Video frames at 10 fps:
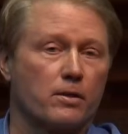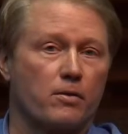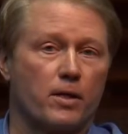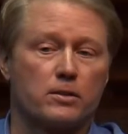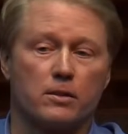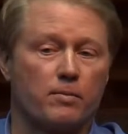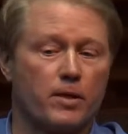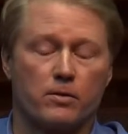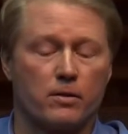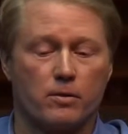the question, I'm
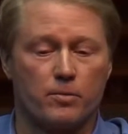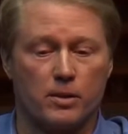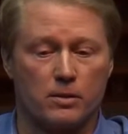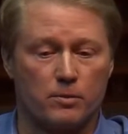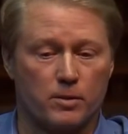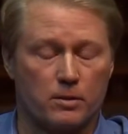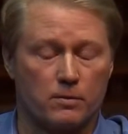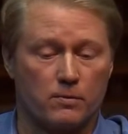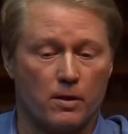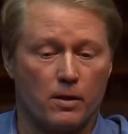not trying to be
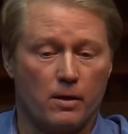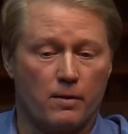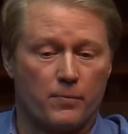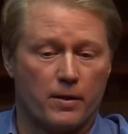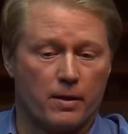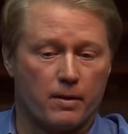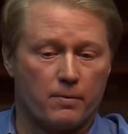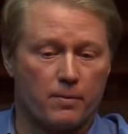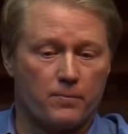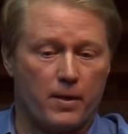dismissive. Uh,
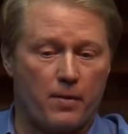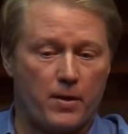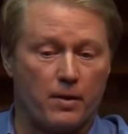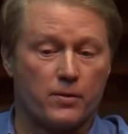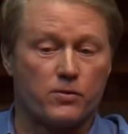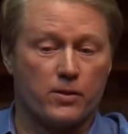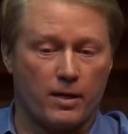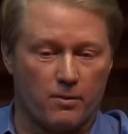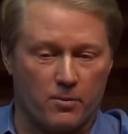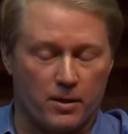and then on the
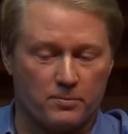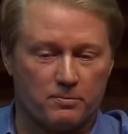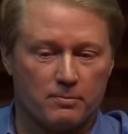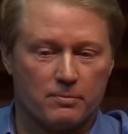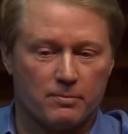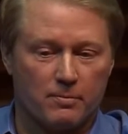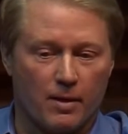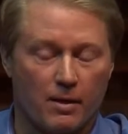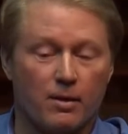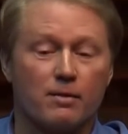second one,
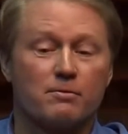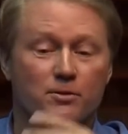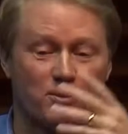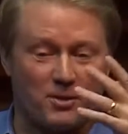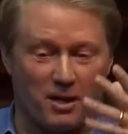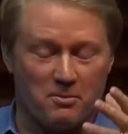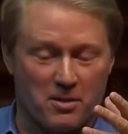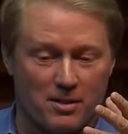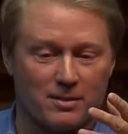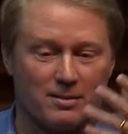the second
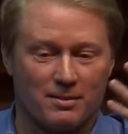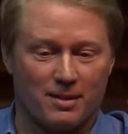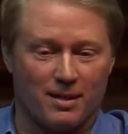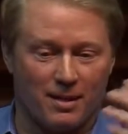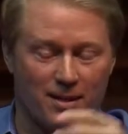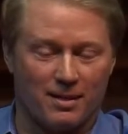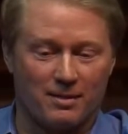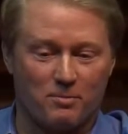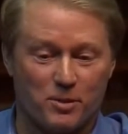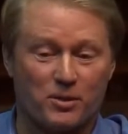one is uh,
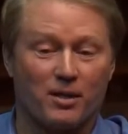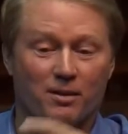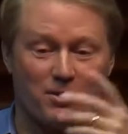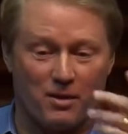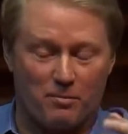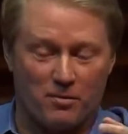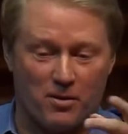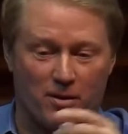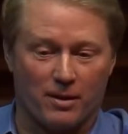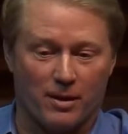particularly thought
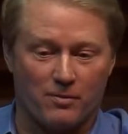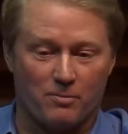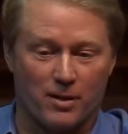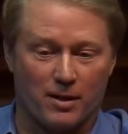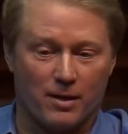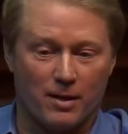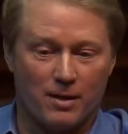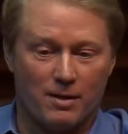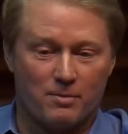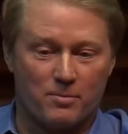provoking, giving my
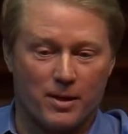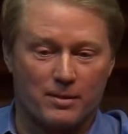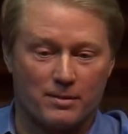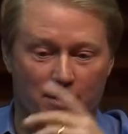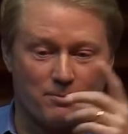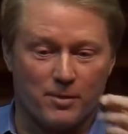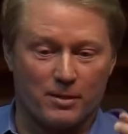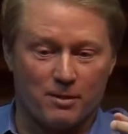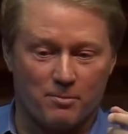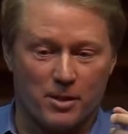my son, my
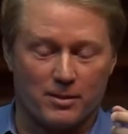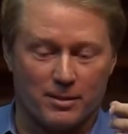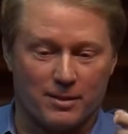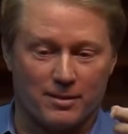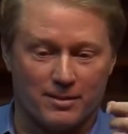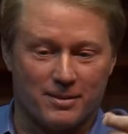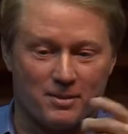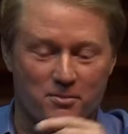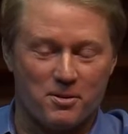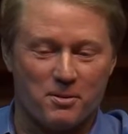little munchkin, is in
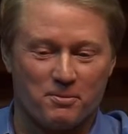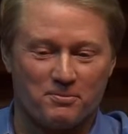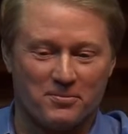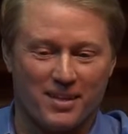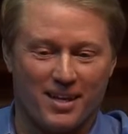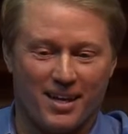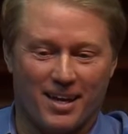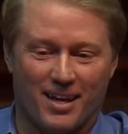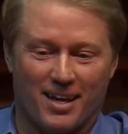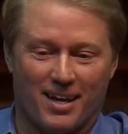the room.
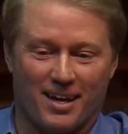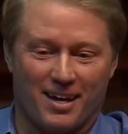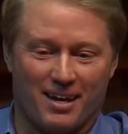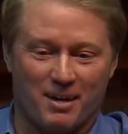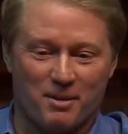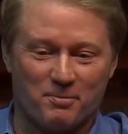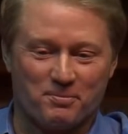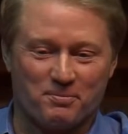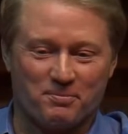um,